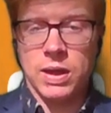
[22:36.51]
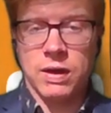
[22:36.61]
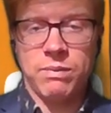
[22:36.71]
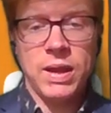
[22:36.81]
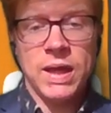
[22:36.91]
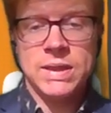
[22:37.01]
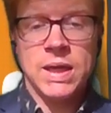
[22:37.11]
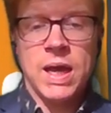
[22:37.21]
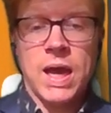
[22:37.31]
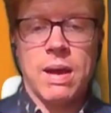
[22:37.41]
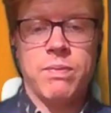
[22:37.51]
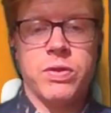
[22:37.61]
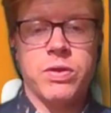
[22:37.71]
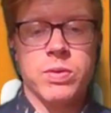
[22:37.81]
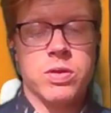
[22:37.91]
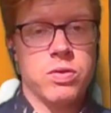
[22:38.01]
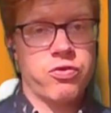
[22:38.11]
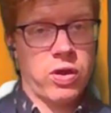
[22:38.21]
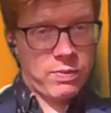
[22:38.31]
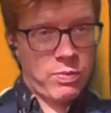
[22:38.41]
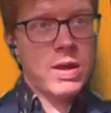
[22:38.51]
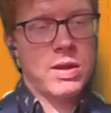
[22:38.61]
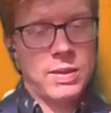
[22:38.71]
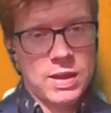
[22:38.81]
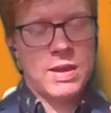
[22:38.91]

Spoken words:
kind of plant, to reduce transpiration.